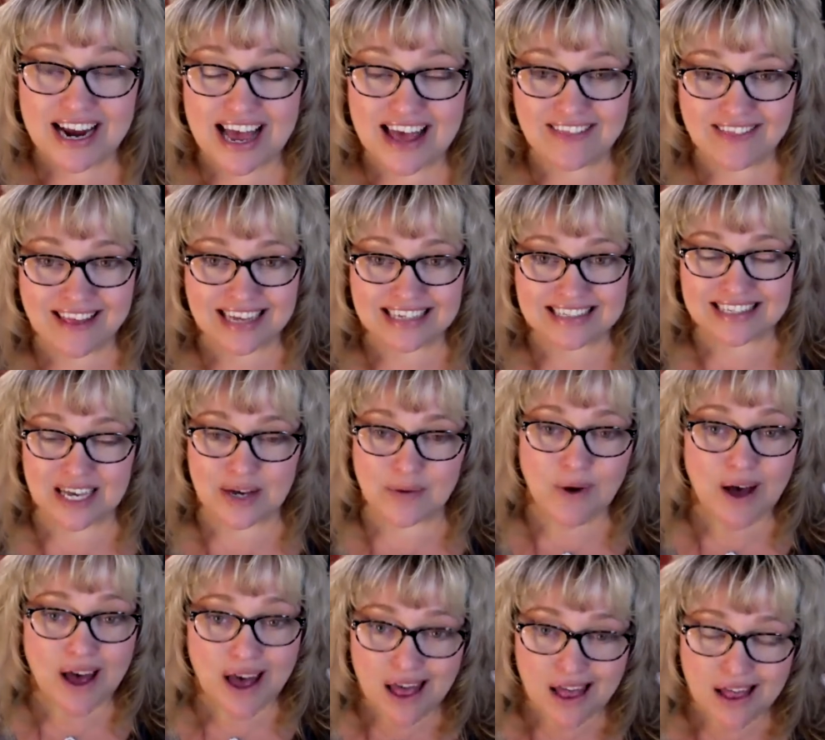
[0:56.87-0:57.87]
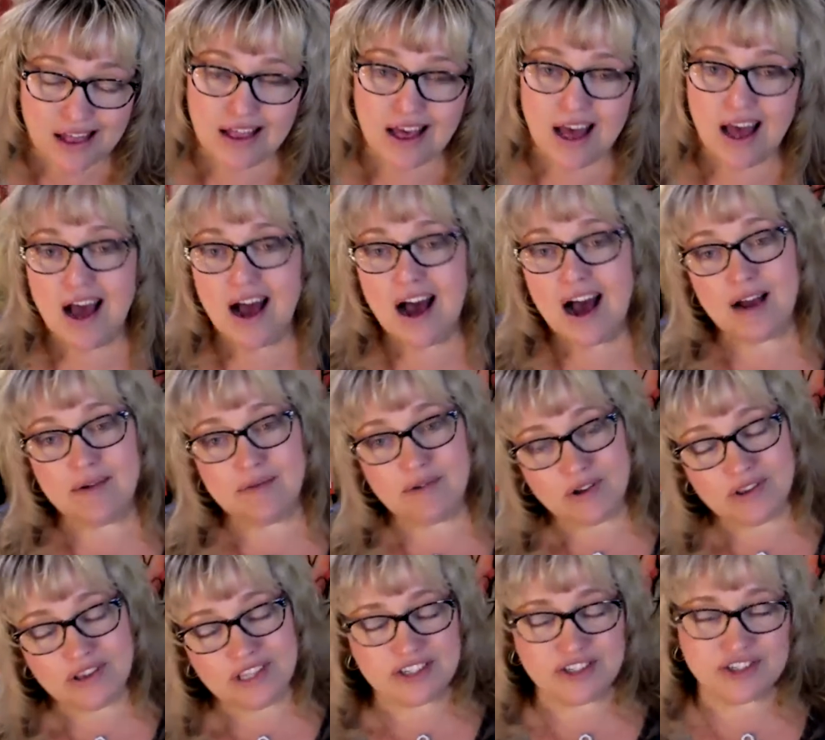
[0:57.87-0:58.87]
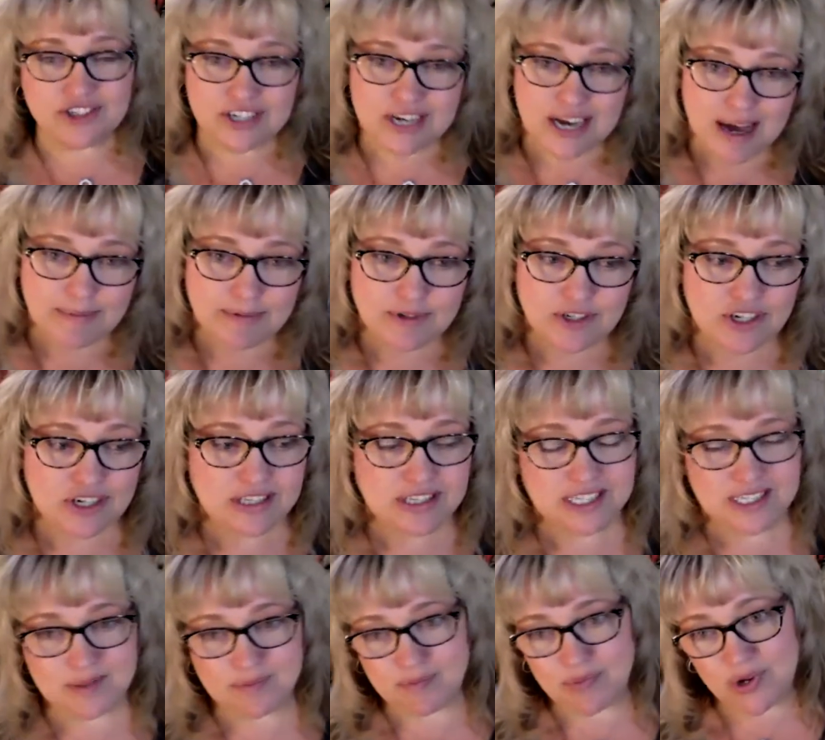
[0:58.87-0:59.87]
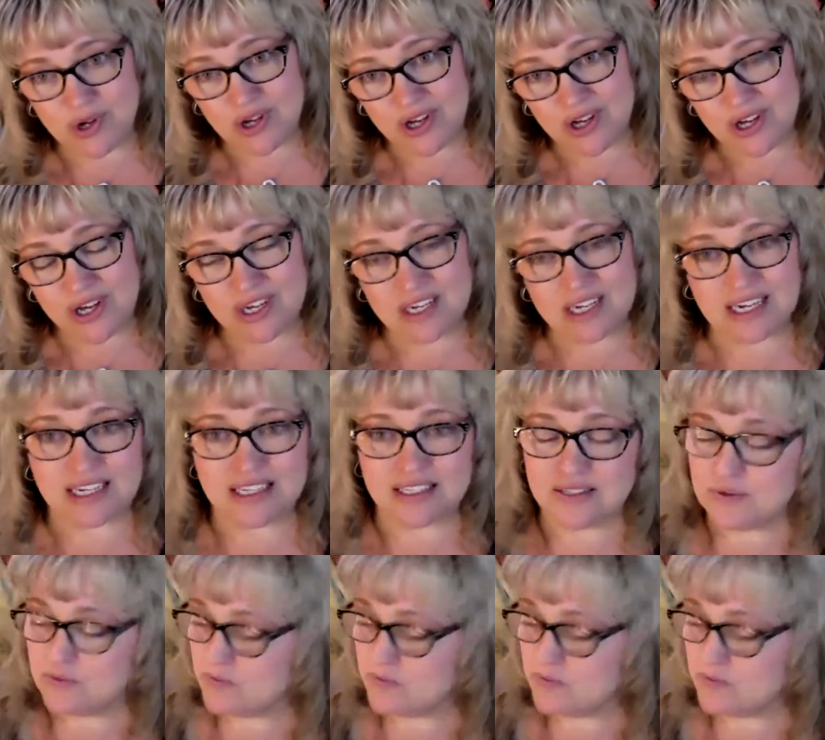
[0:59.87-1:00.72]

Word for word: And they say, well, I wrote this chapter in this book and it's,